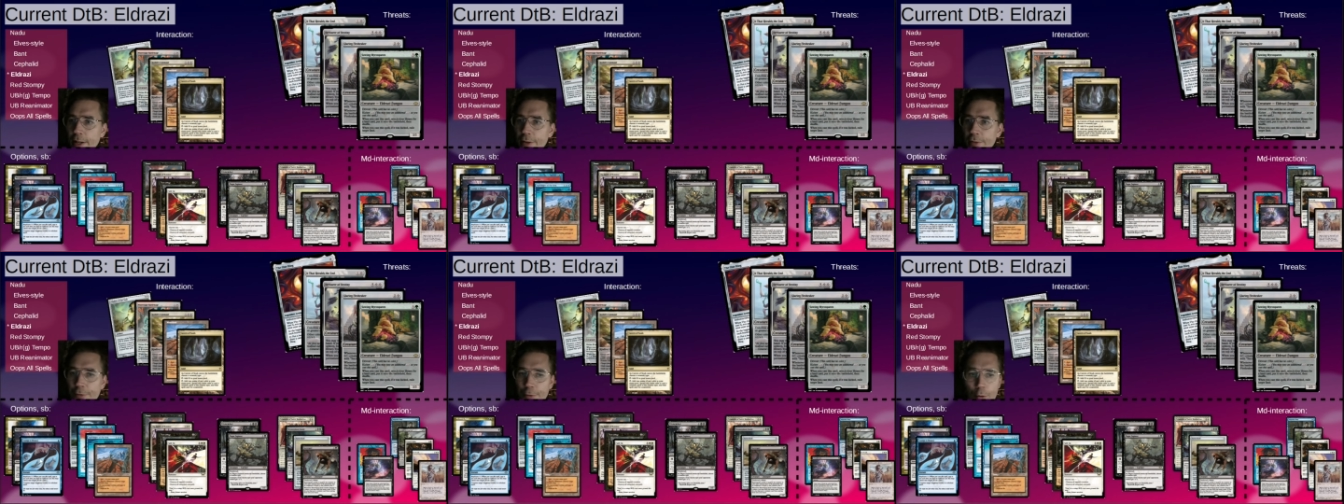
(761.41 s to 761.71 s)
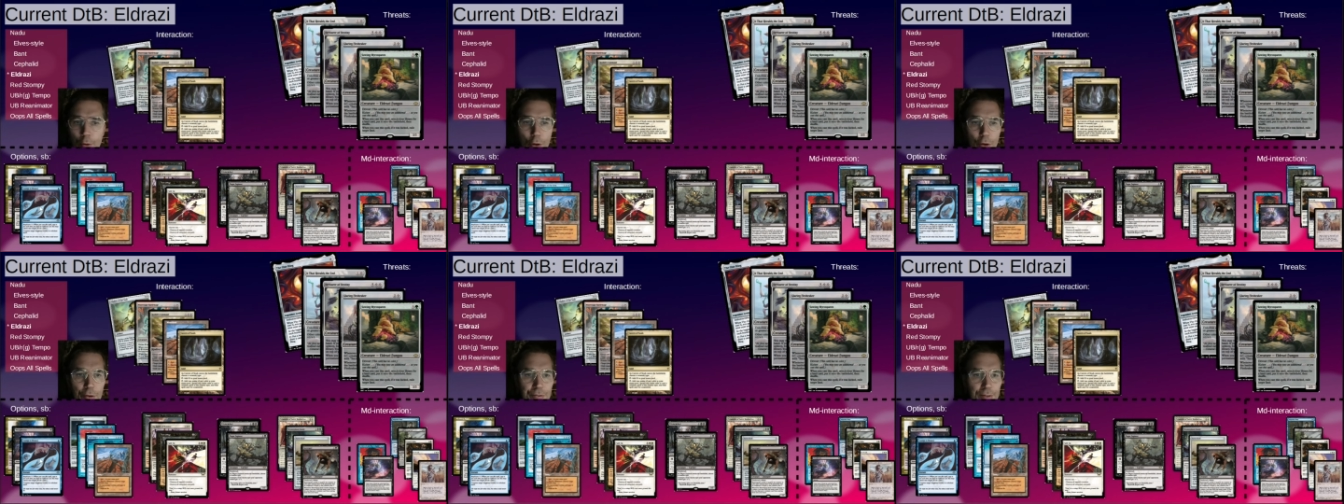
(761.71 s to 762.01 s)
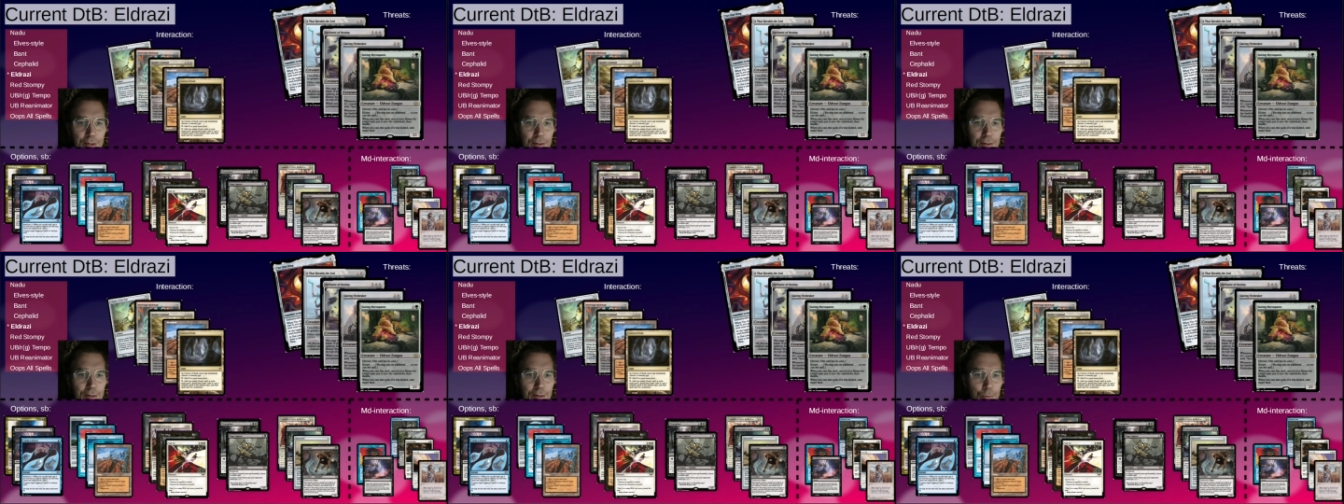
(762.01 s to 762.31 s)
If you cost
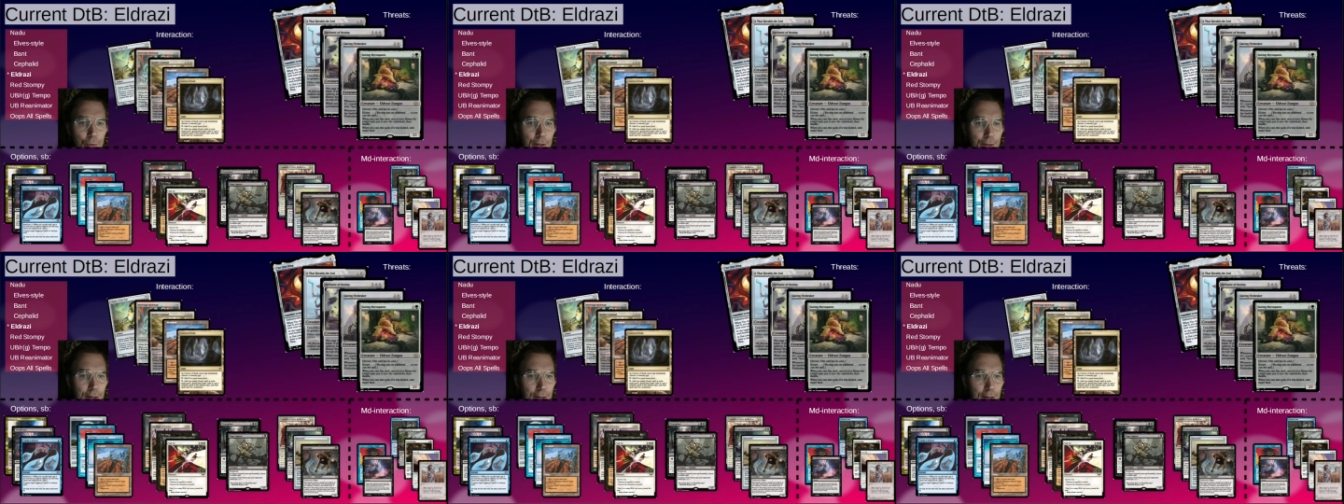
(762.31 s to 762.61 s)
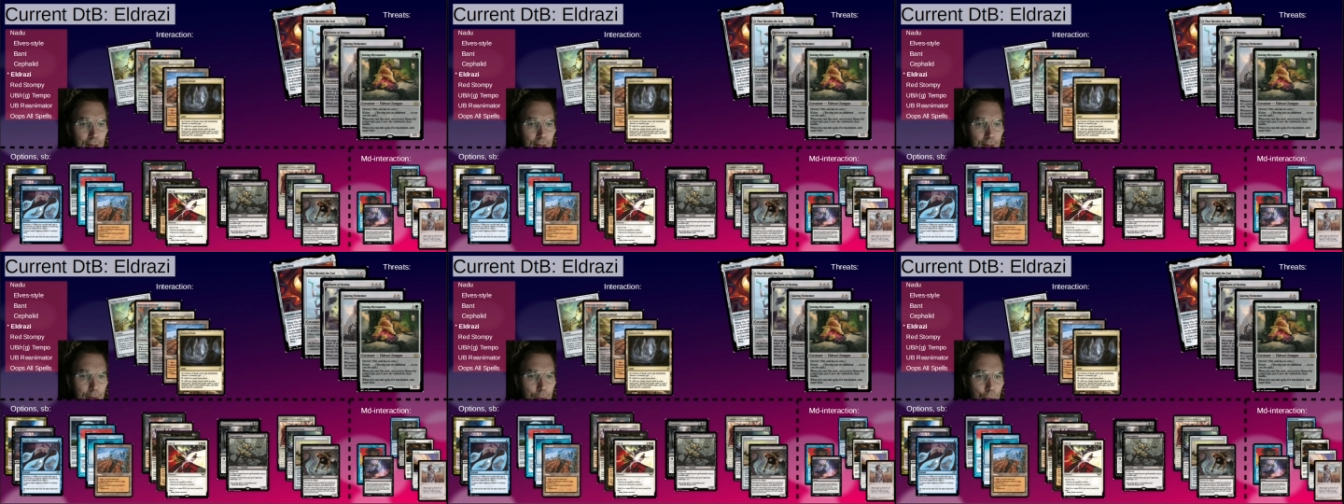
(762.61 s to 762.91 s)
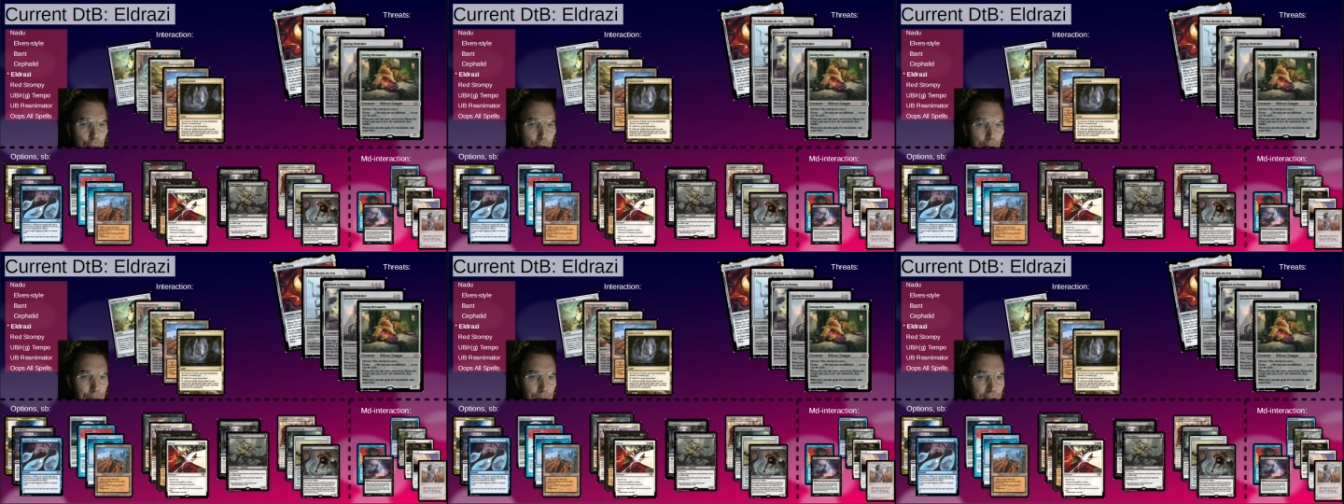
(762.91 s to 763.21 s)
it with a
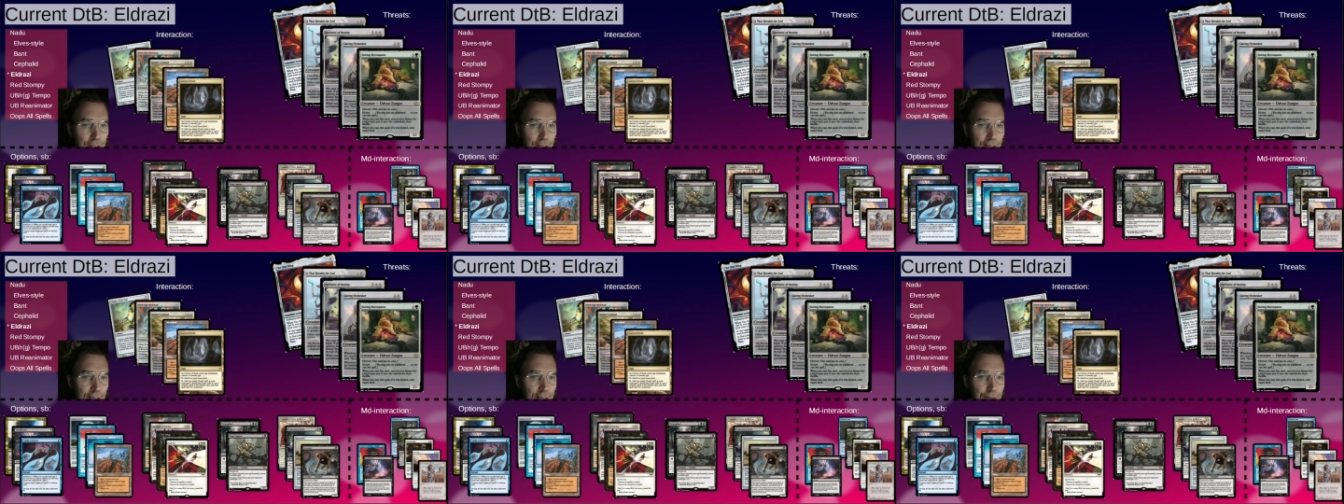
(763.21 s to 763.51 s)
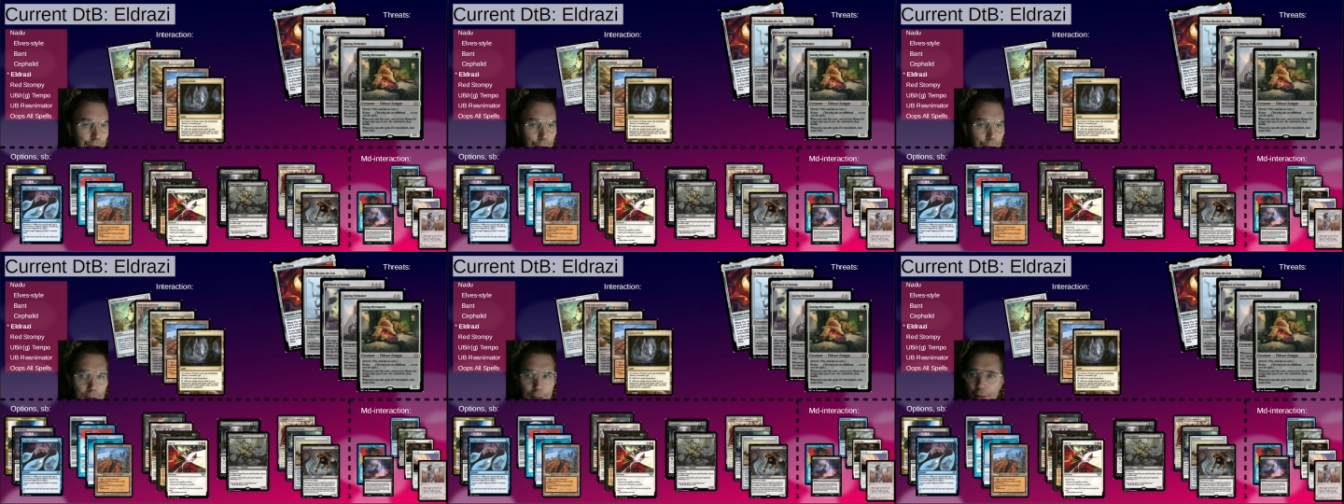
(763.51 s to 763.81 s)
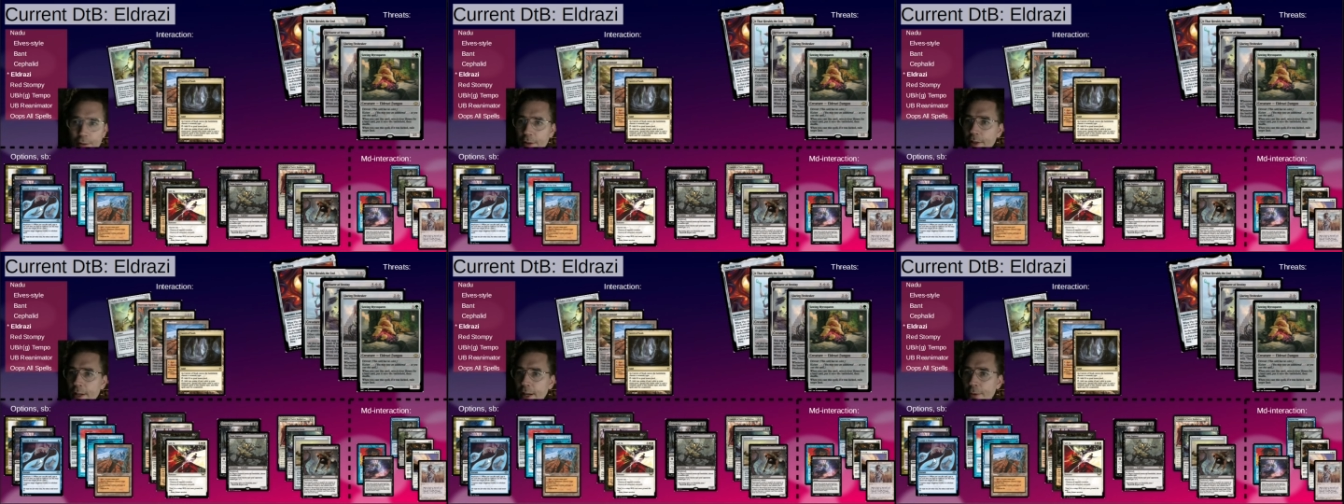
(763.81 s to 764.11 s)
Replicate, you
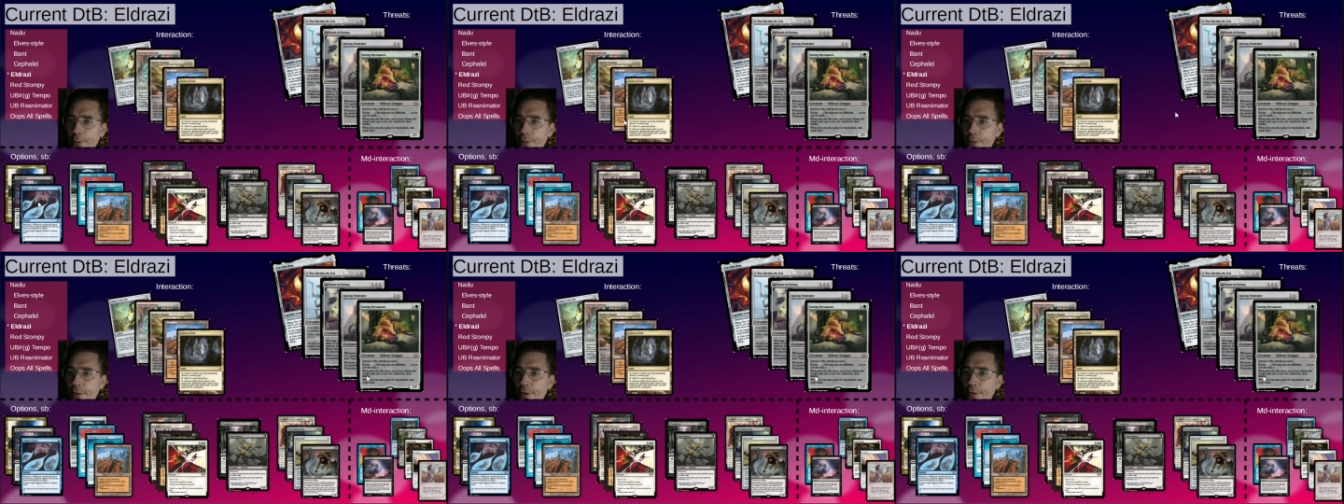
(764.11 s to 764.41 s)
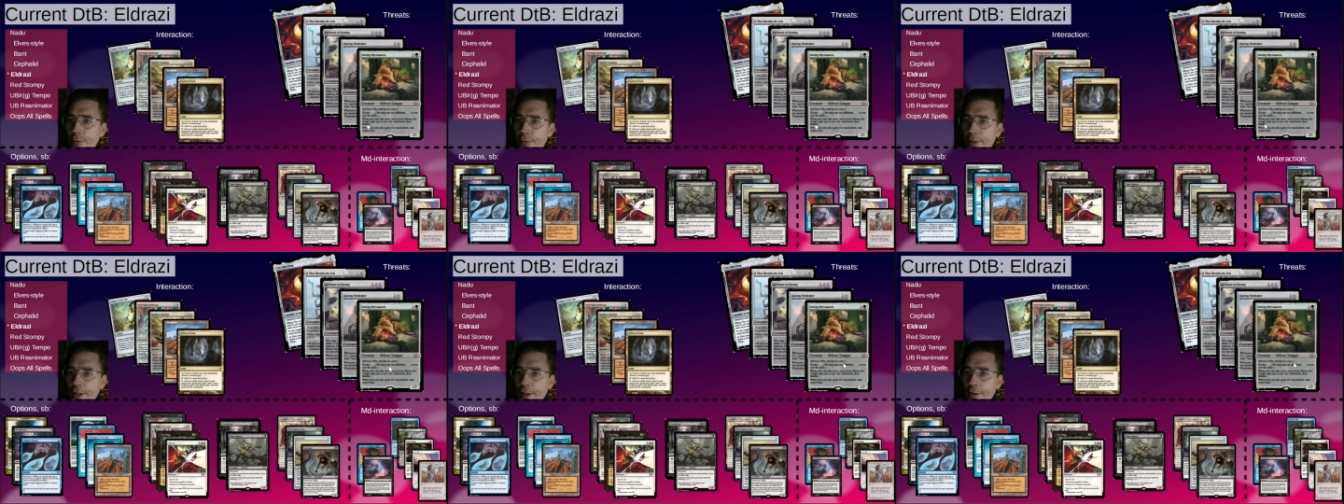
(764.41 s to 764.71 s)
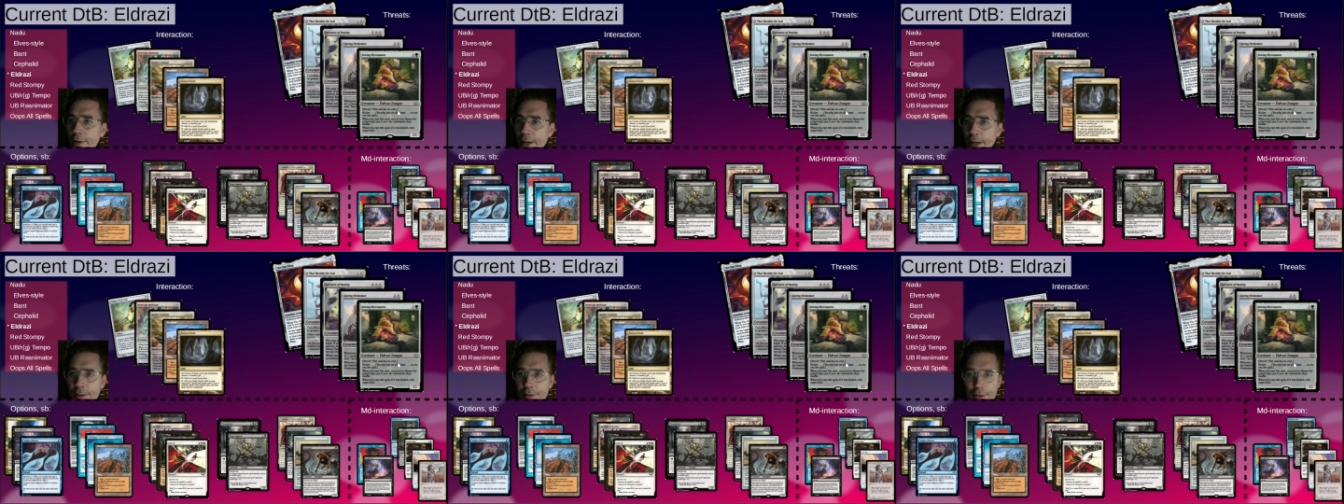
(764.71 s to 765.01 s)
can counter the trigger
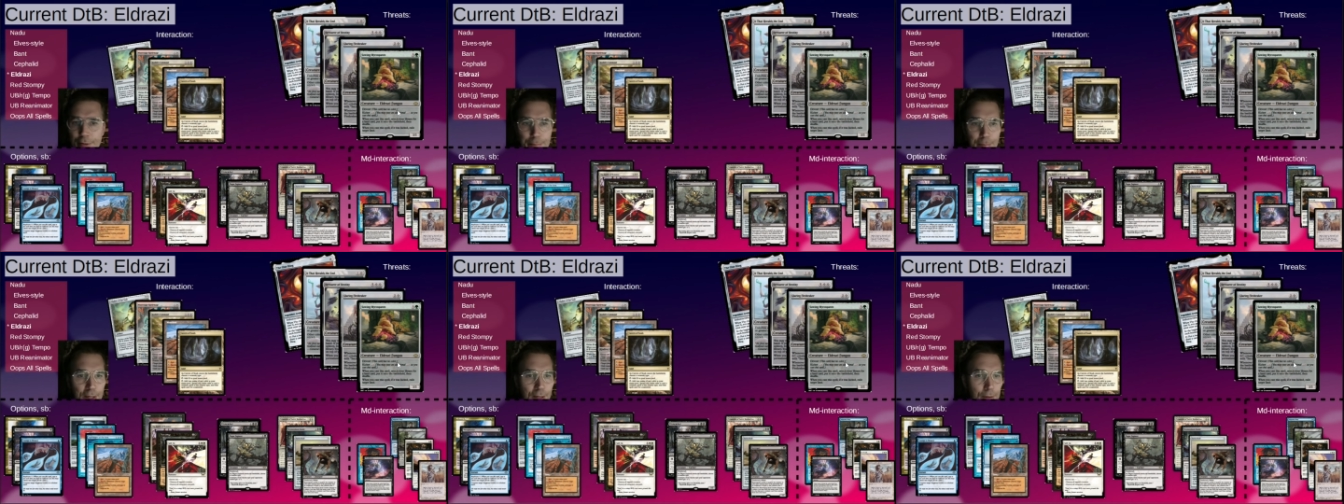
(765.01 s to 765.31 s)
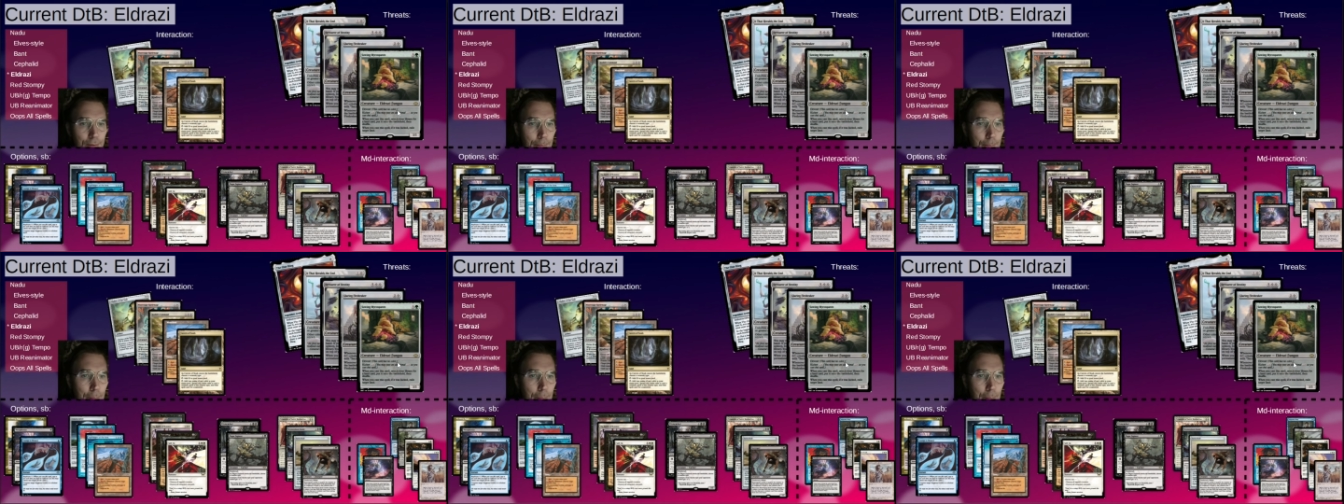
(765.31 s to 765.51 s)
and the spell.